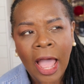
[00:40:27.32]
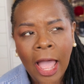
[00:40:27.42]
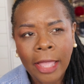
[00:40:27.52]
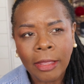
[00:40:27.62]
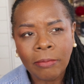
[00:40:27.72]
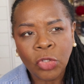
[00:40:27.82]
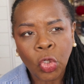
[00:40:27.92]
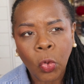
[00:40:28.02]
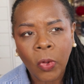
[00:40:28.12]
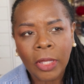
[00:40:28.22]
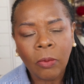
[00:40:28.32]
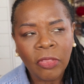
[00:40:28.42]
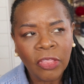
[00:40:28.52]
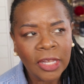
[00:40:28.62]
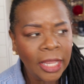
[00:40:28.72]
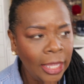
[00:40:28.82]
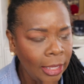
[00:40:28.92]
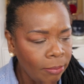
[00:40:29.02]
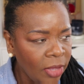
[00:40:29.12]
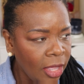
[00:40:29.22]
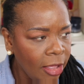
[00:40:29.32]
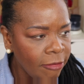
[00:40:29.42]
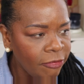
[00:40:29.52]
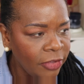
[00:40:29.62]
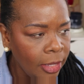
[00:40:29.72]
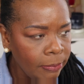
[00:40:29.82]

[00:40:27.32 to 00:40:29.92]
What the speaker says: I am toying with the name of